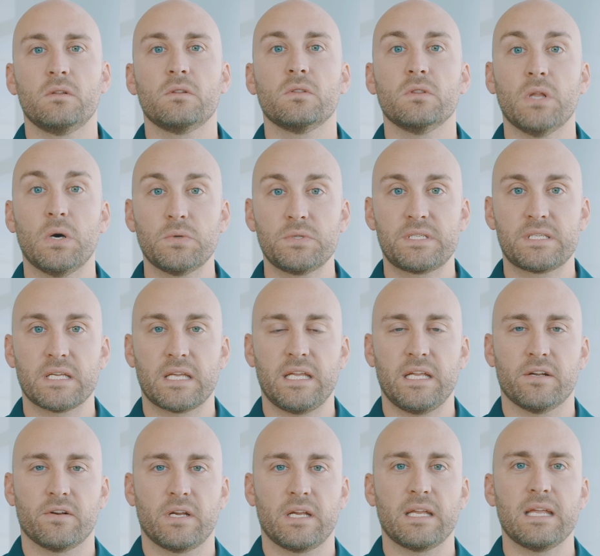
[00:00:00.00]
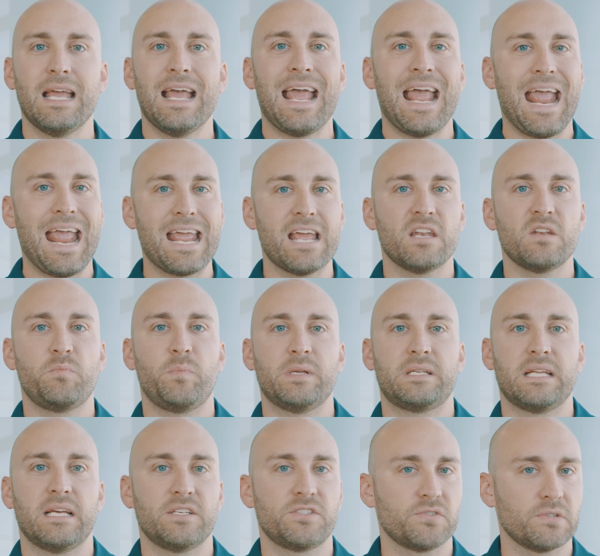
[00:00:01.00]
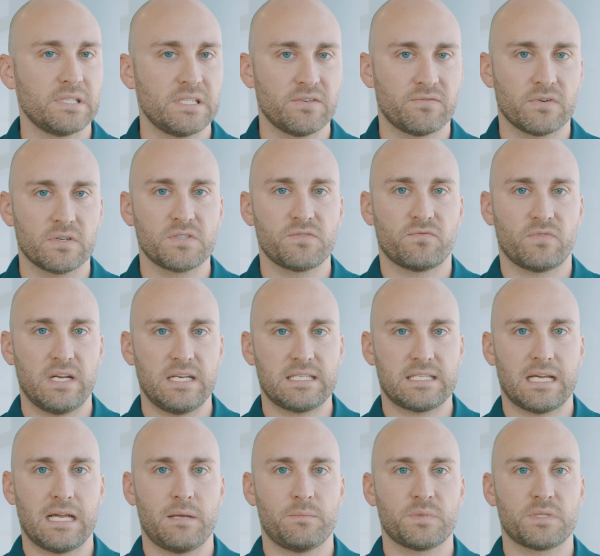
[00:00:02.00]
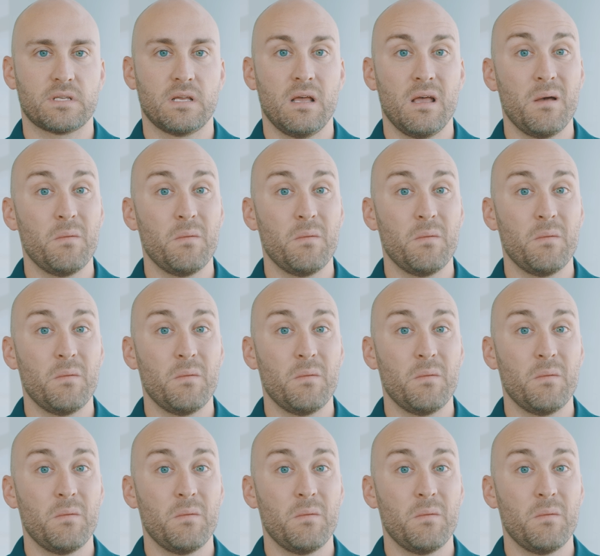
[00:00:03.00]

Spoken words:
load securing, and potentially diverse freight types,